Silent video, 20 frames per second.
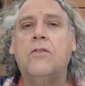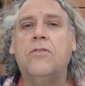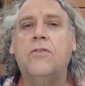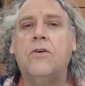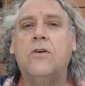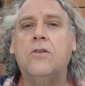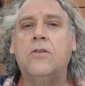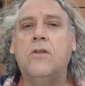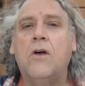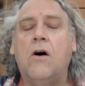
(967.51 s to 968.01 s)

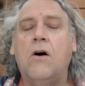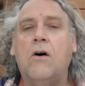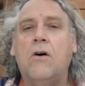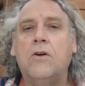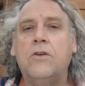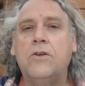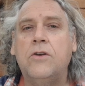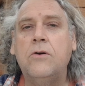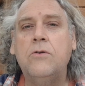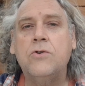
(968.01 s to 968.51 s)
than
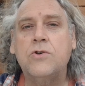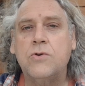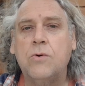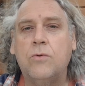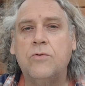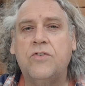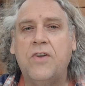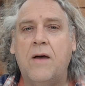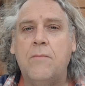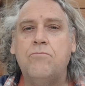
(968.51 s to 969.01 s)
our
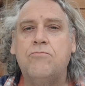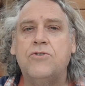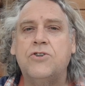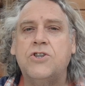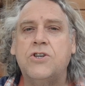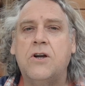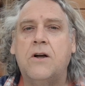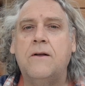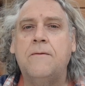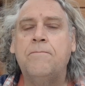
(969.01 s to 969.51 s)
usual
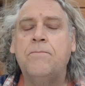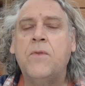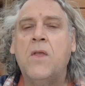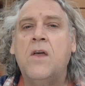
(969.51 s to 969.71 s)
temperature.